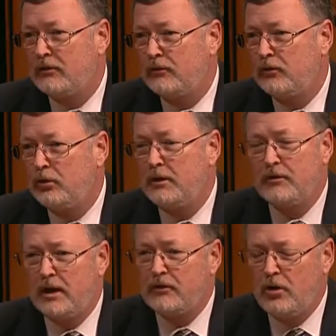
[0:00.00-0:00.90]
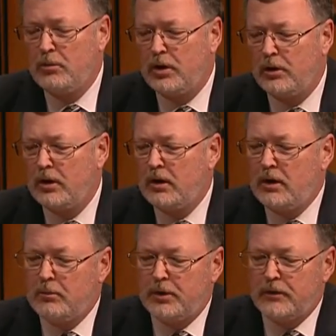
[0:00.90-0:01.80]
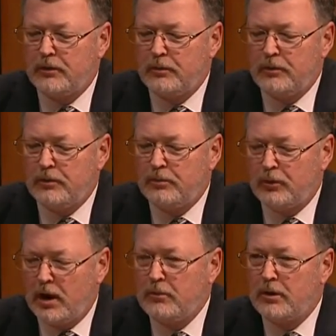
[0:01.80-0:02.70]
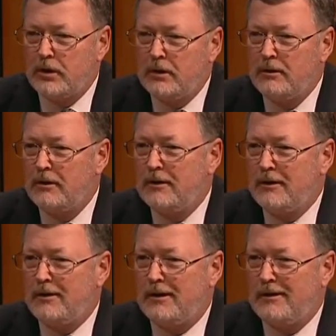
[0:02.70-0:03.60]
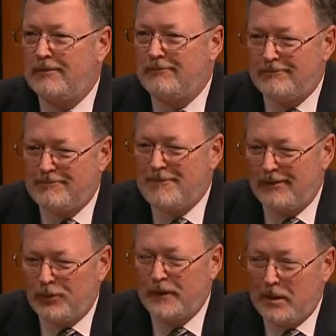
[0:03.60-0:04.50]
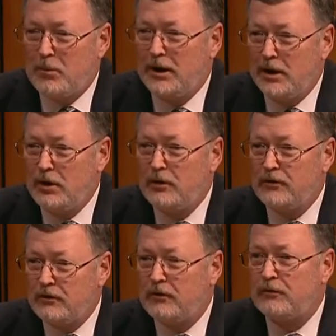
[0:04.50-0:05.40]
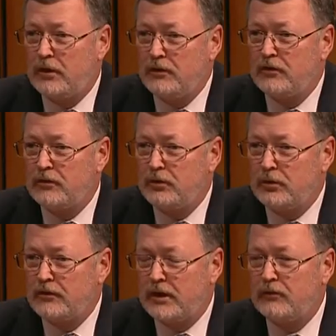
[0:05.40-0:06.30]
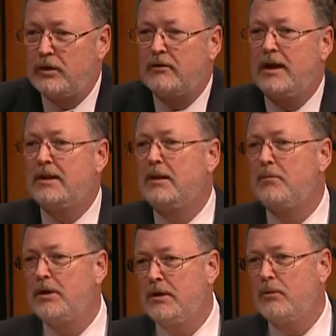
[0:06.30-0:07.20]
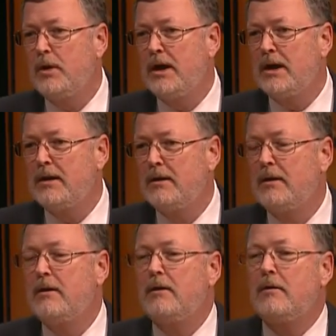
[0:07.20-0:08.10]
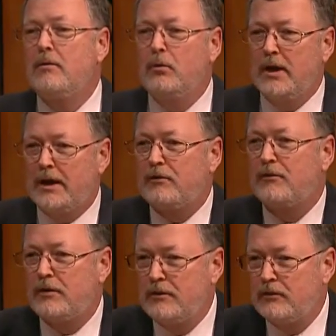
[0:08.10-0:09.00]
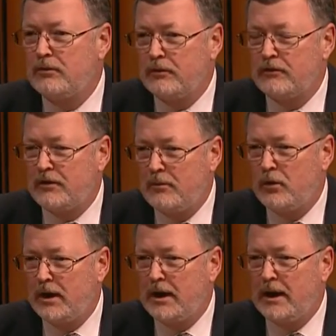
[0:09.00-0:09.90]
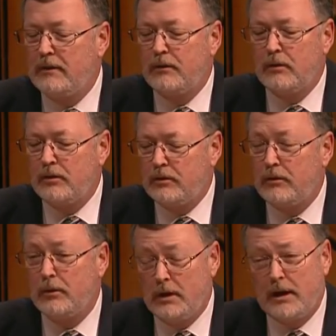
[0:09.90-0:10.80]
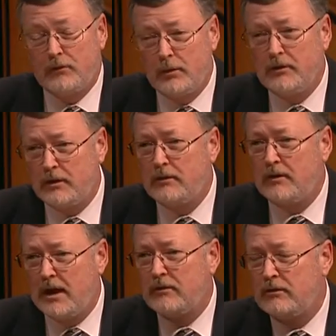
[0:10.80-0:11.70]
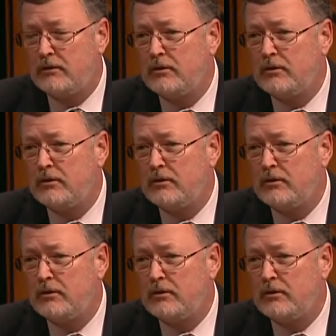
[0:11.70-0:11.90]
reform as a homeowner. But the primary, where that money goes is to fund the schools. And if we take that money away, we have to fund the schools some way. And so you'd have to raise other taxes to do it.